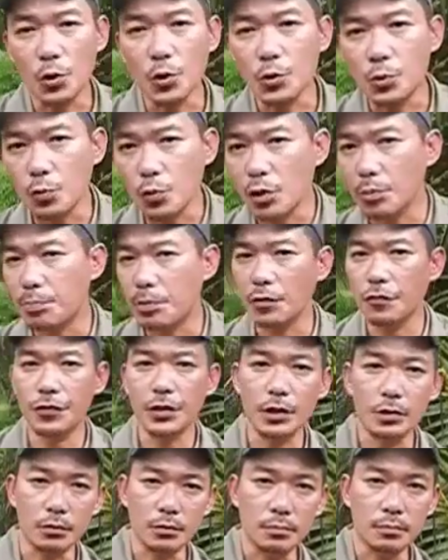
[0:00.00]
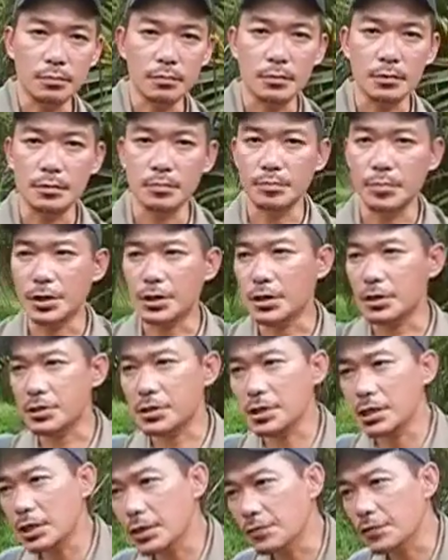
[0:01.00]
good will prevail.
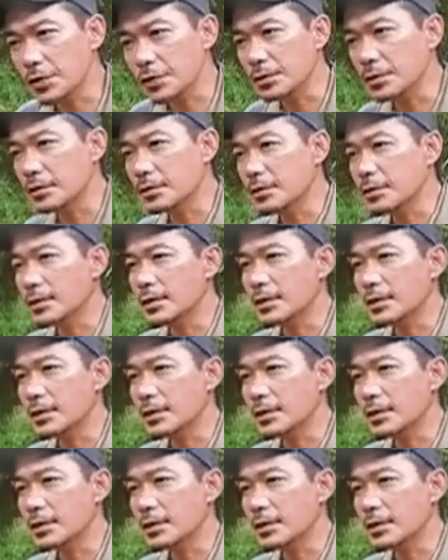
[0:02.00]
Because even